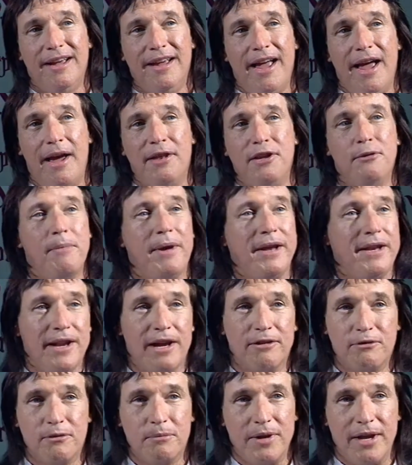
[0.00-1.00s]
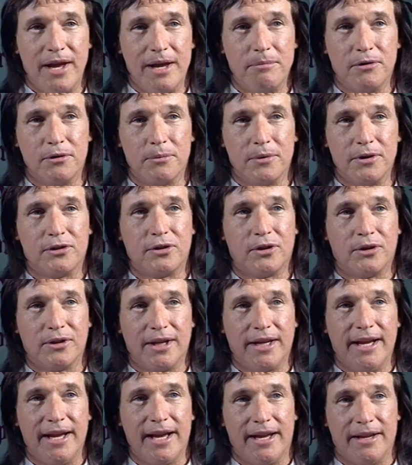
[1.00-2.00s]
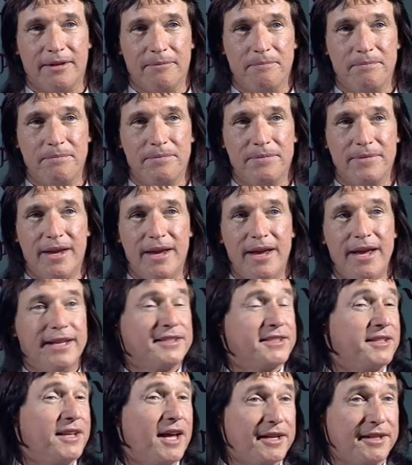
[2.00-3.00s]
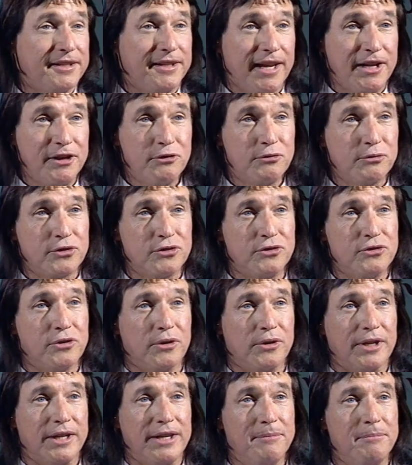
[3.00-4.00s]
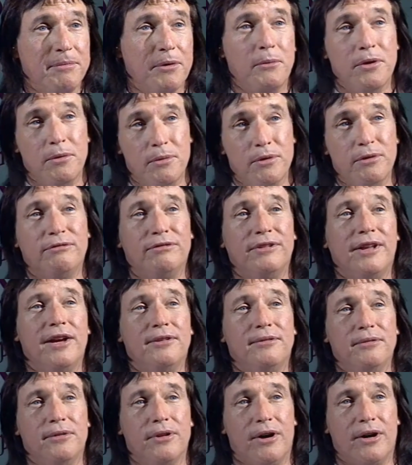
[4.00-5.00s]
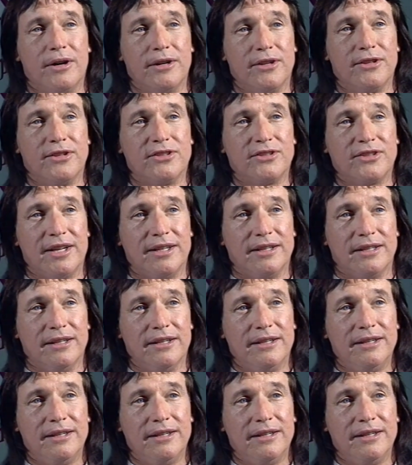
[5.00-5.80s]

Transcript: and you may never be able to return again. It's not a dangerous journey, but we will fly through the heart of the sun."